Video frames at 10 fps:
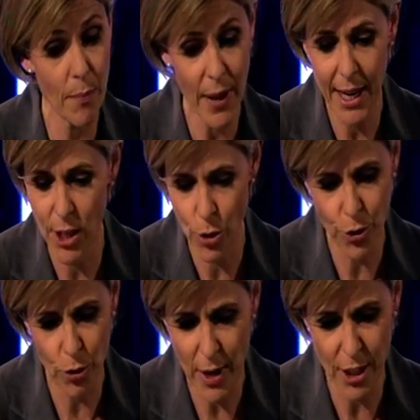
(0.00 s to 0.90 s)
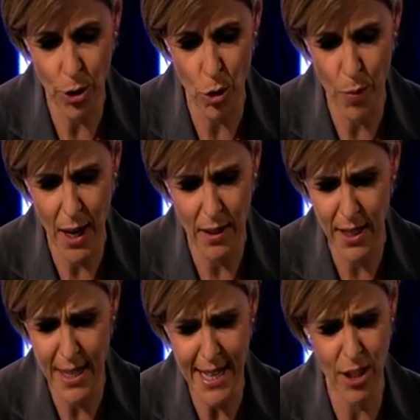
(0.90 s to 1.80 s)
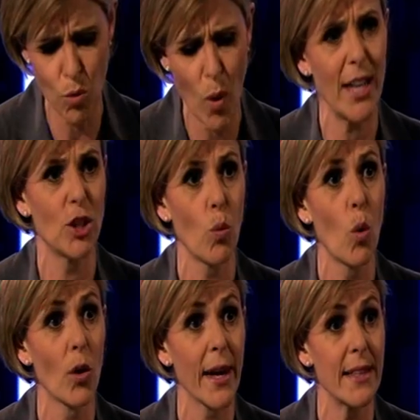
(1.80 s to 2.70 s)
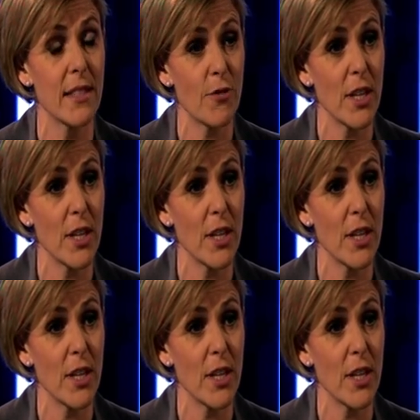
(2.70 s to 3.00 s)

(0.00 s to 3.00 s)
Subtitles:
Le Pen, who's already talked about the need to wage war against